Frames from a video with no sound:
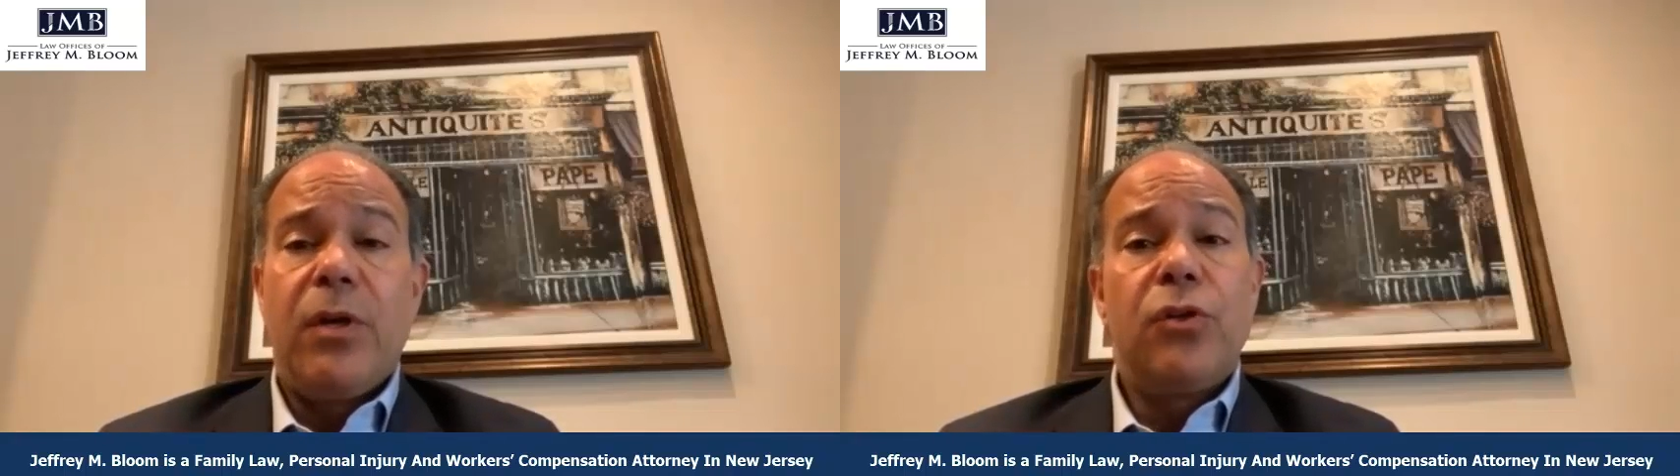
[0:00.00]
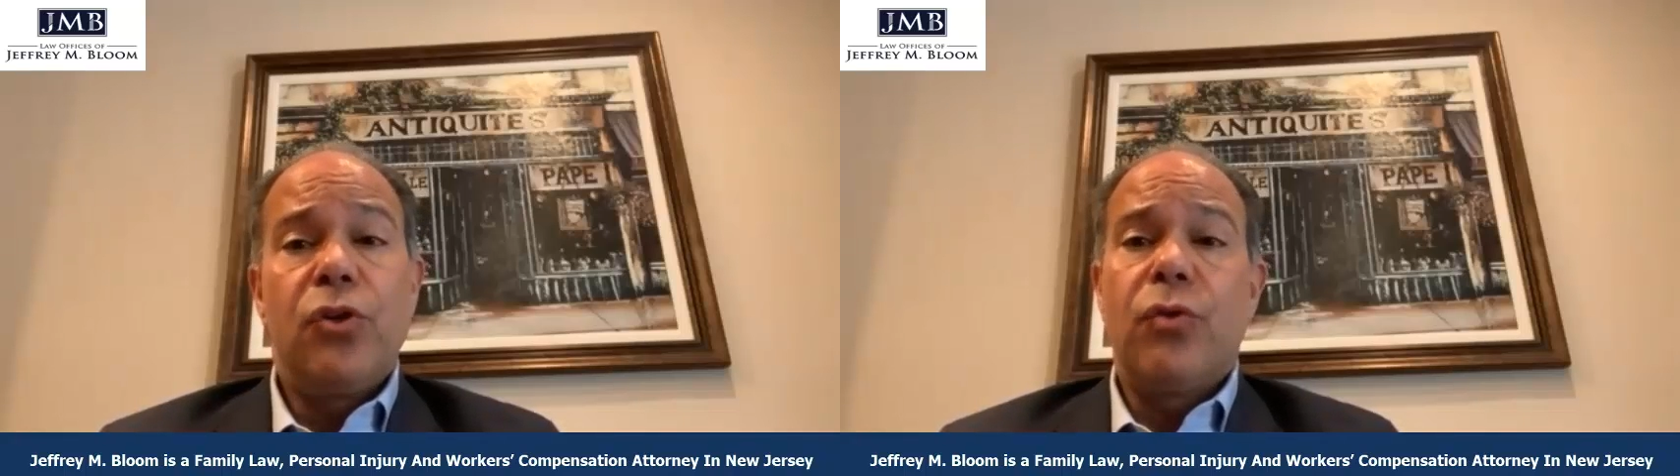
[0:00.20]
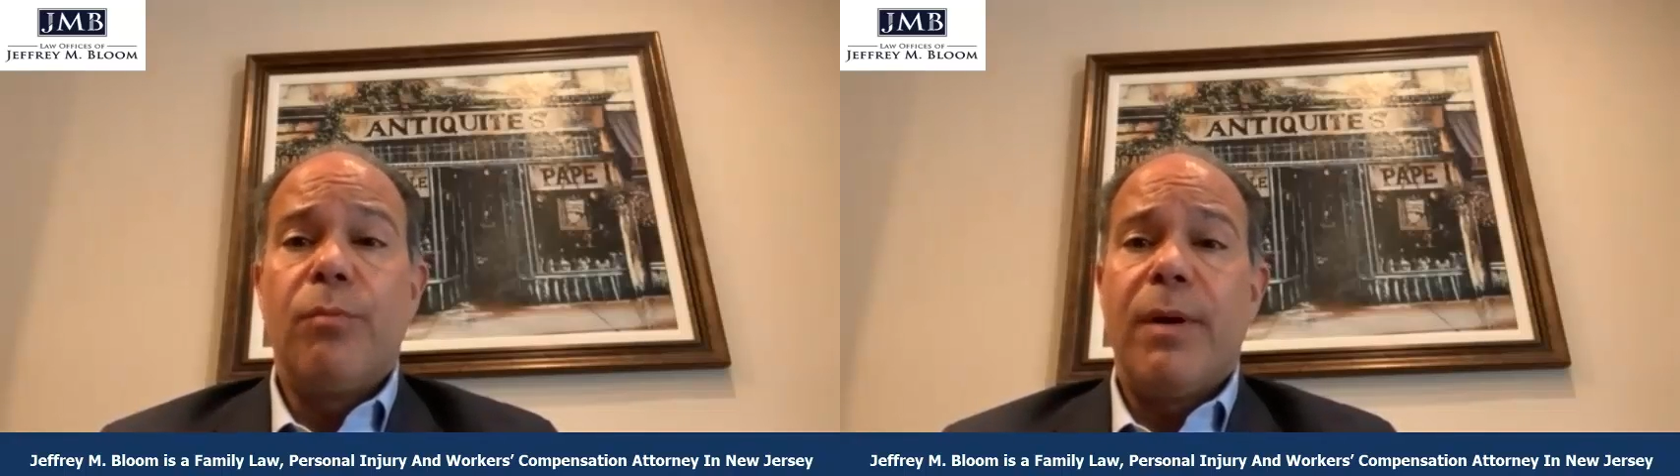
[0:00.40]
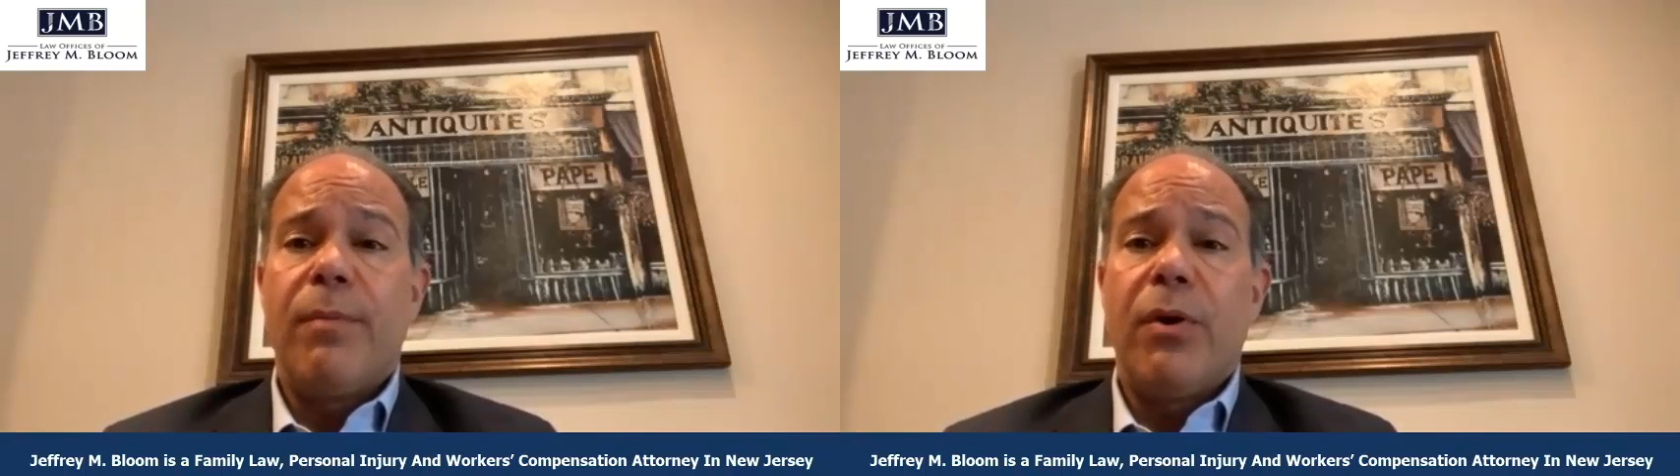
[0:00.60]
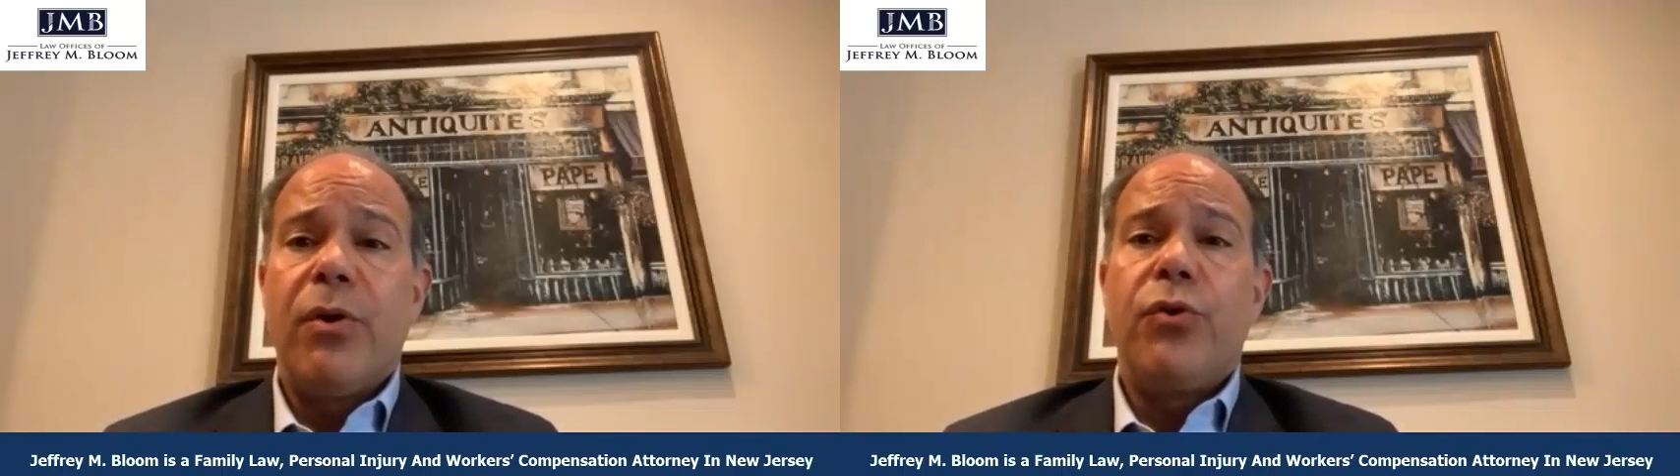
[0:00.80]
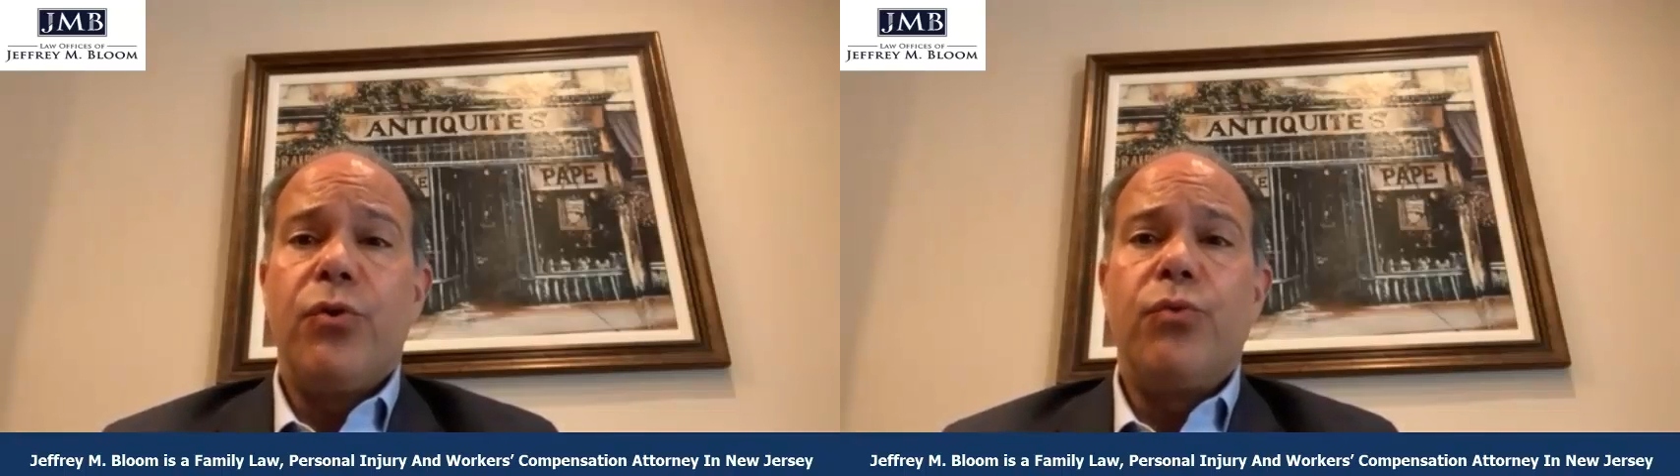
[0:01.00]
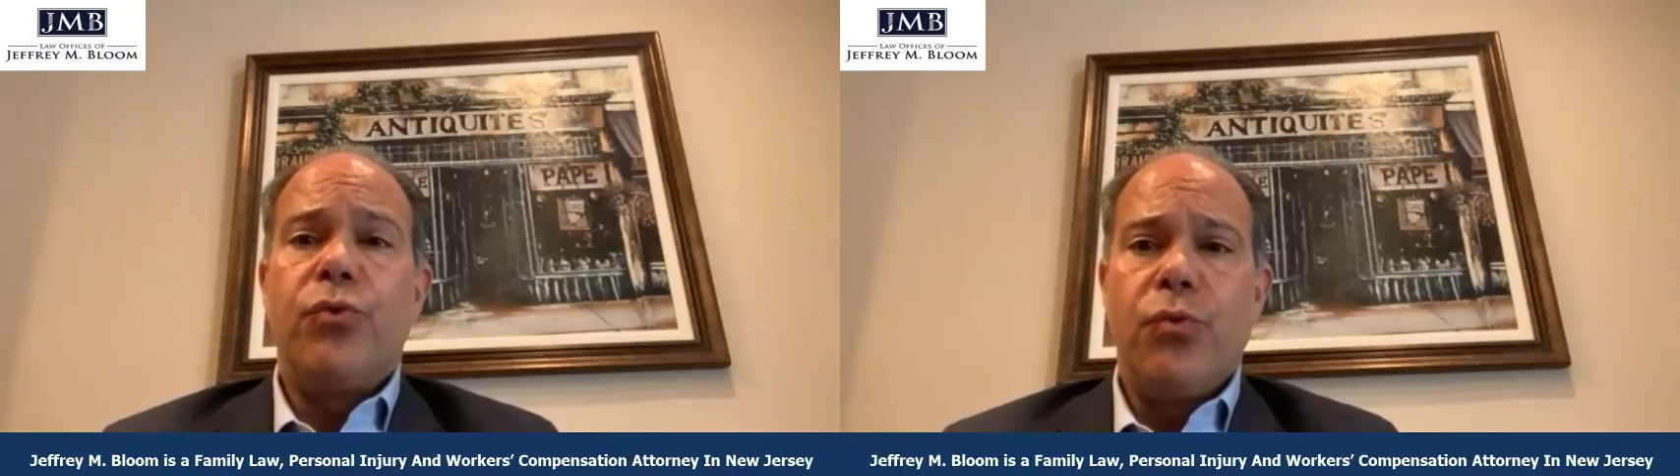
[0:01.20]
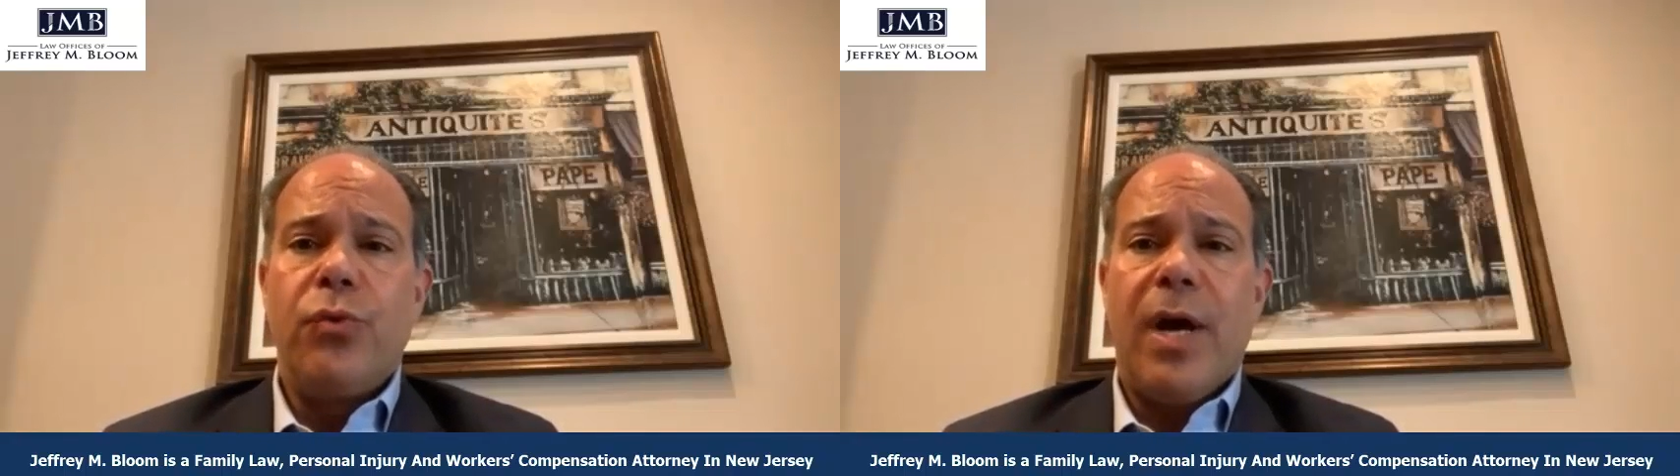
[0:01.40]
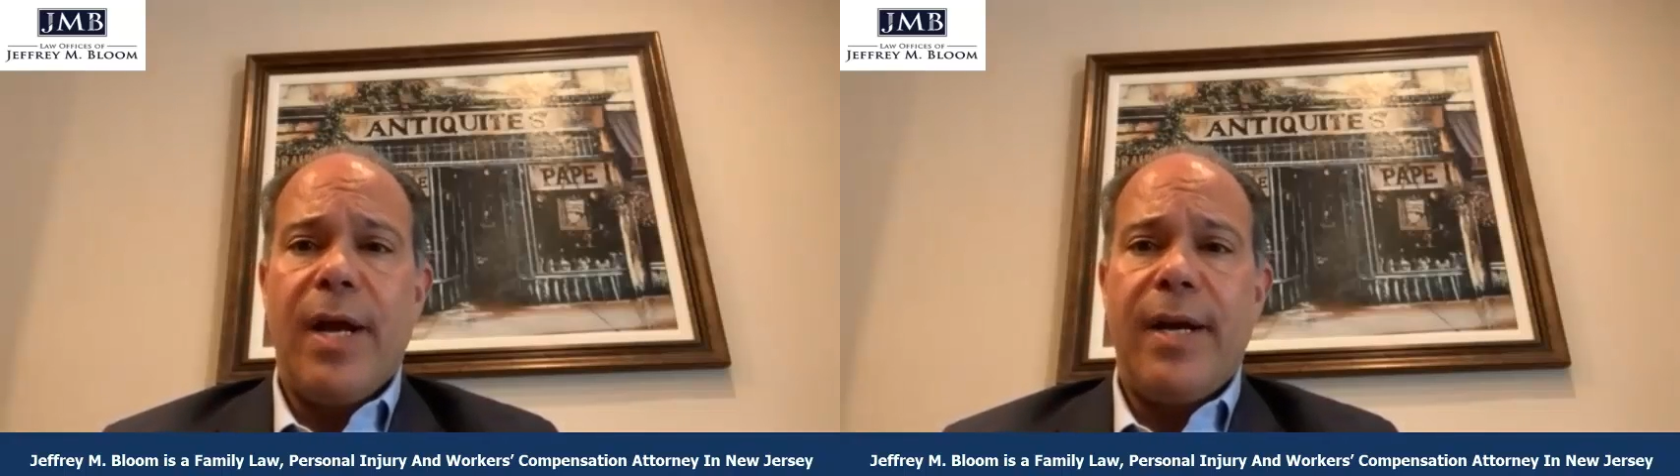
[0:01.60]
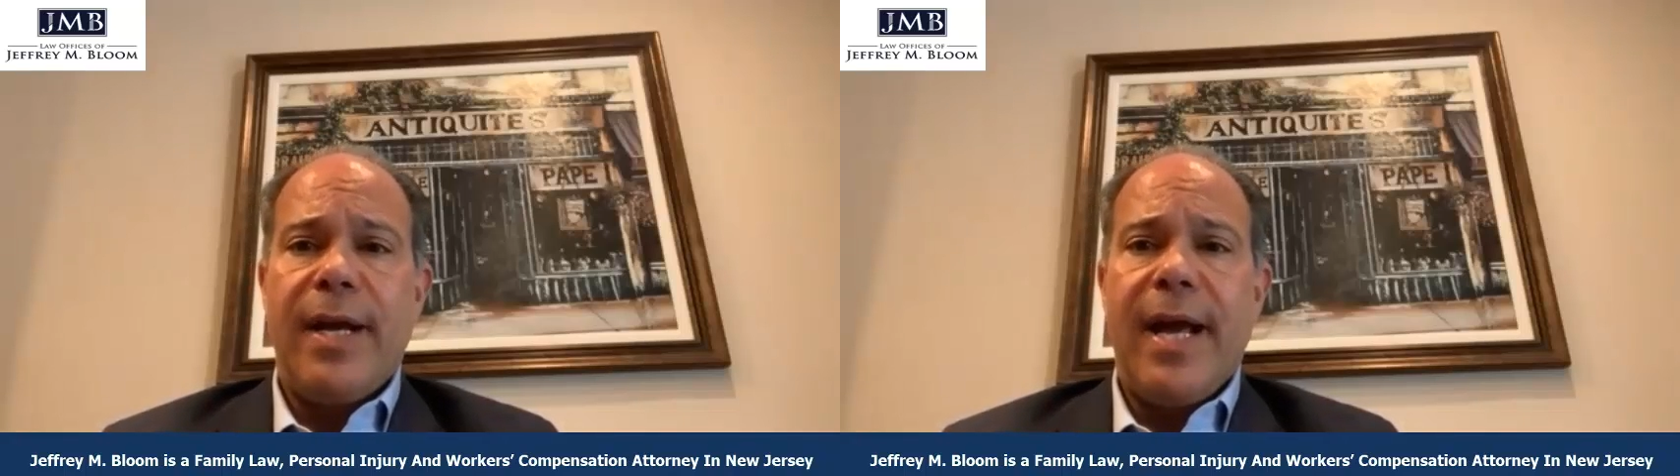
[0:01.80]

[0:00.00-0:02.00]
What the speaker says: Just remember, you do not